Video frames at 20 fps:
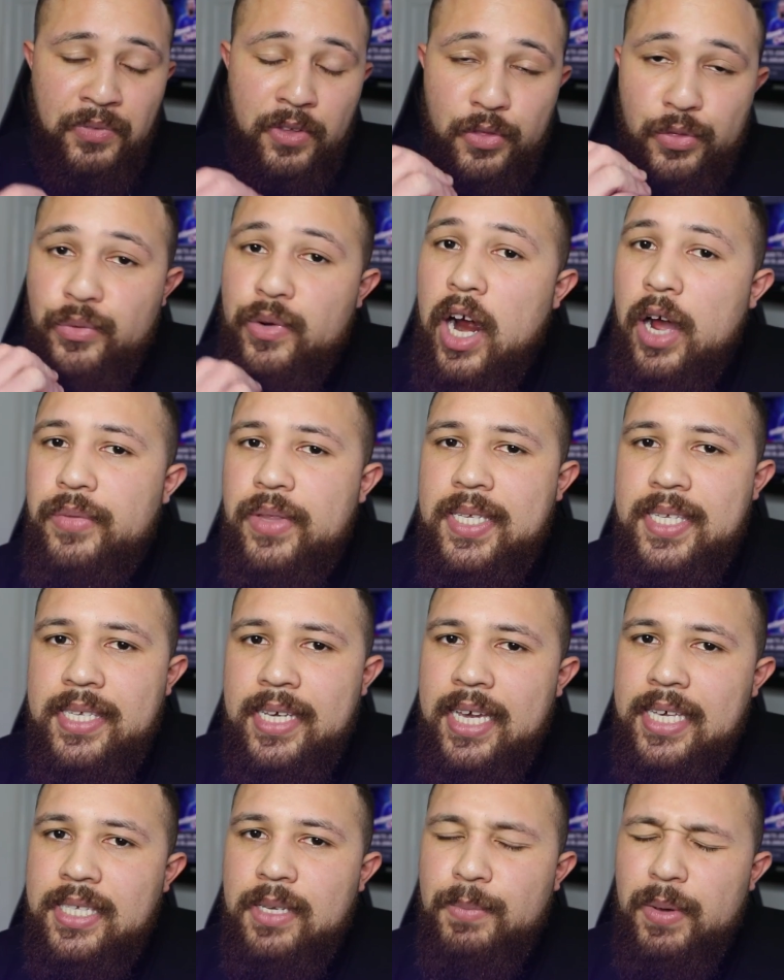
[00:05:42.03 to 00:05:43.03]
throughout the
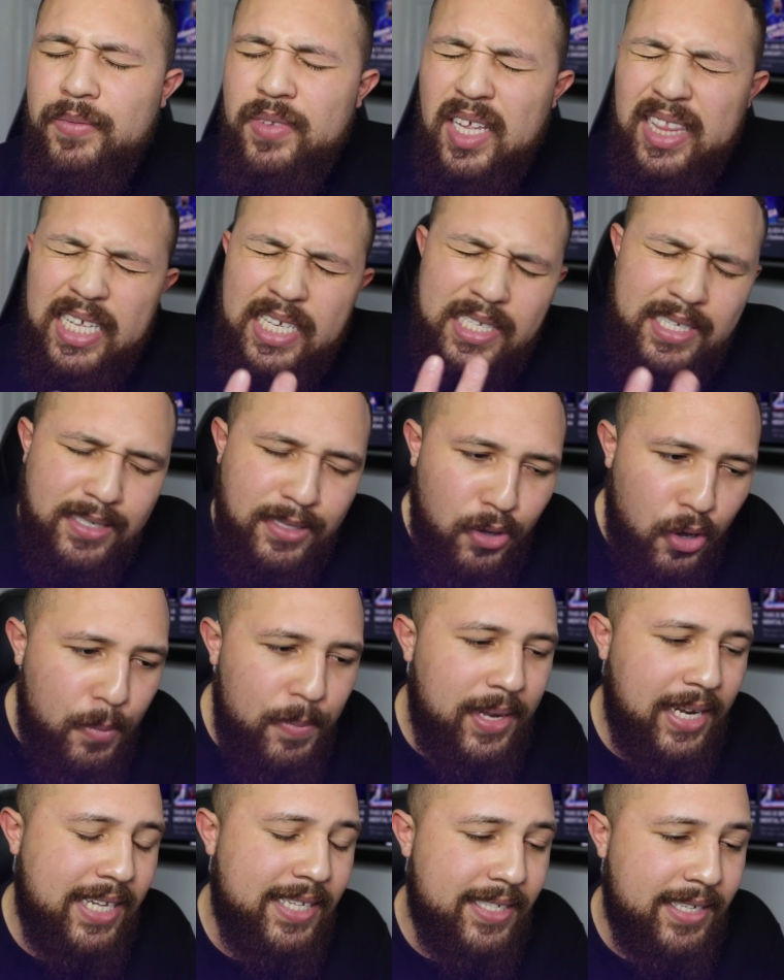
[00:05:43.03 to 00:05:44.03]
season we've done this so
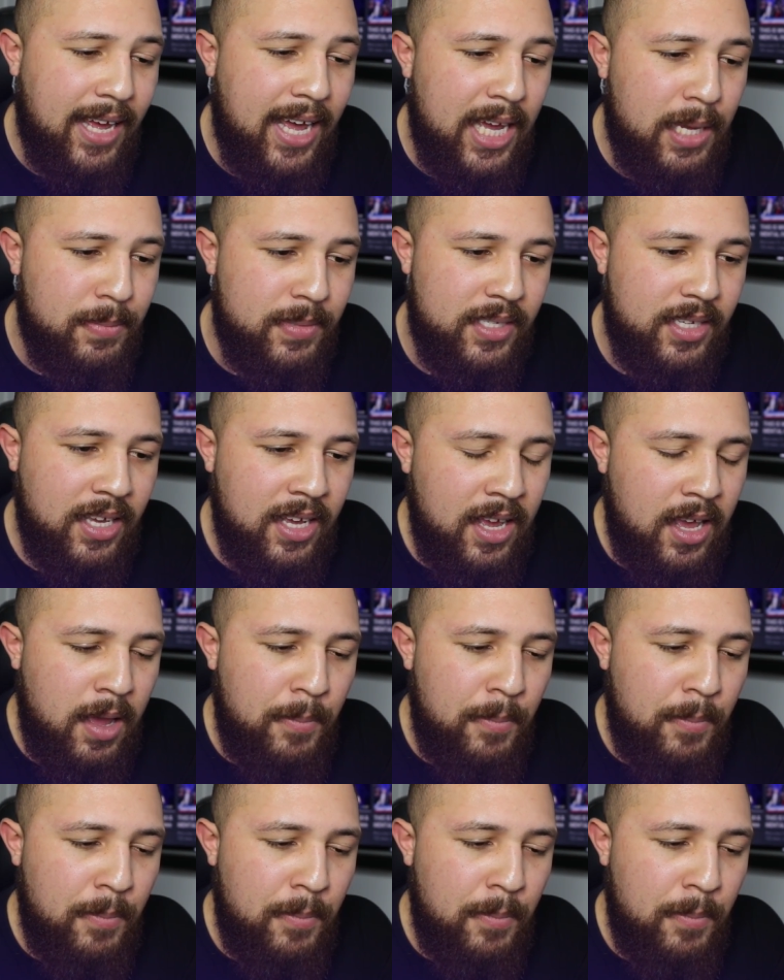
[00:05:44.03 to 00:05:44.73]
many times,